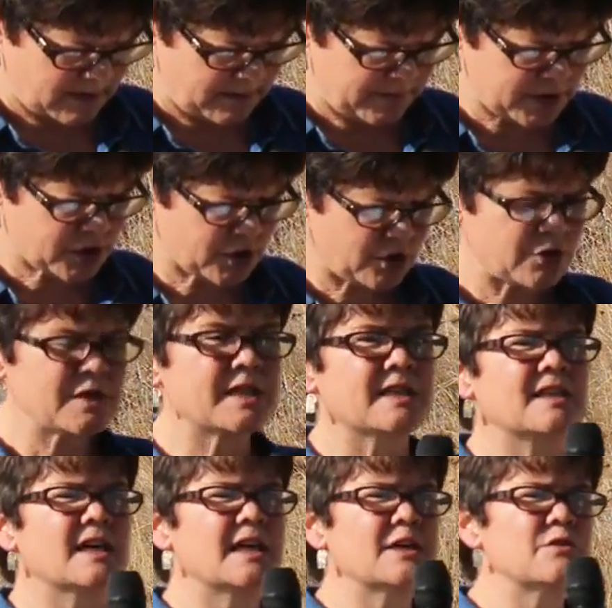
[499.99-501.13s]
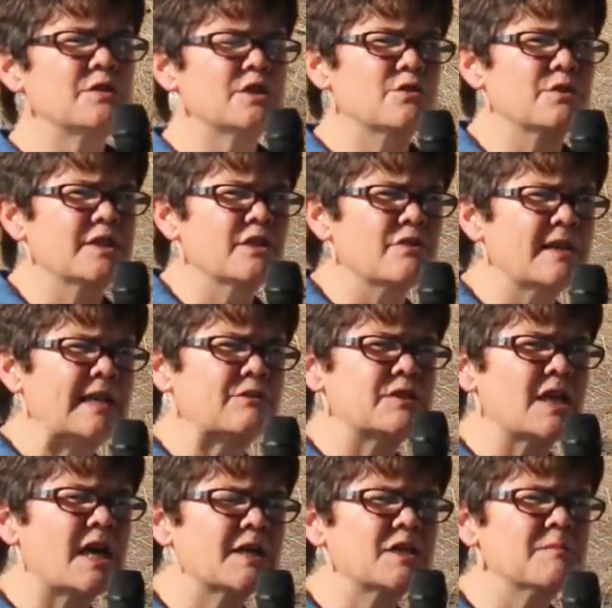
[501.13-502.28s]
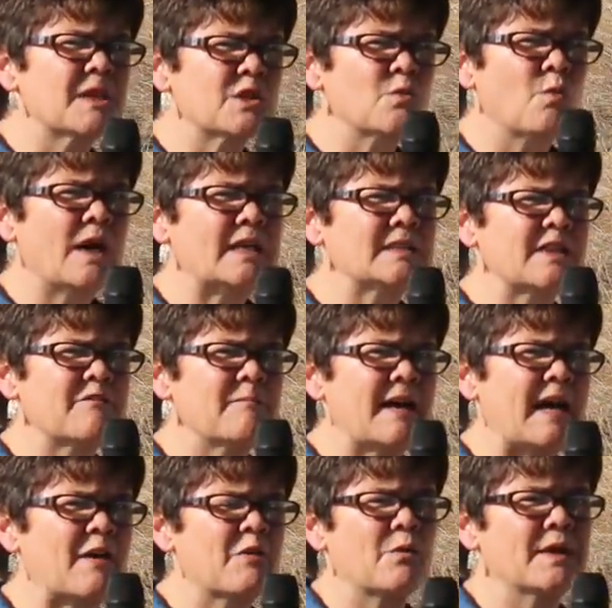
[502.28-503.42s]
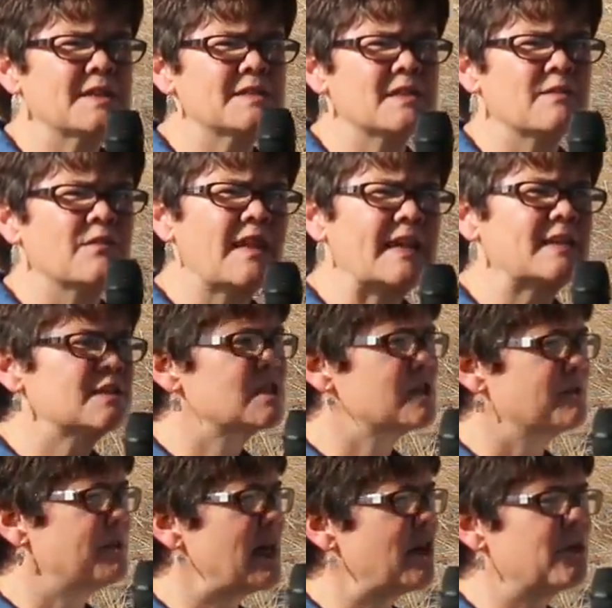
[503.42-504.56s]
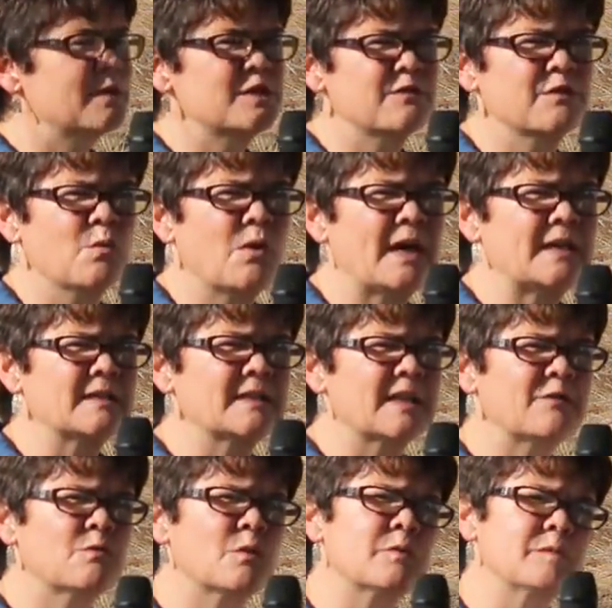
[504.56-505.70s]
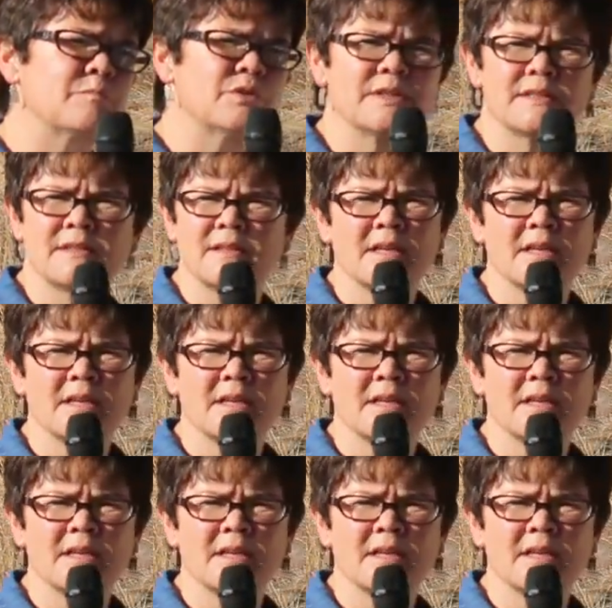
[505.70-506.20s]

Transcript: Fisher Creek and Coyote Creek are now documented wildlife pathways, and thanks to Pathways for Wildlife, where we put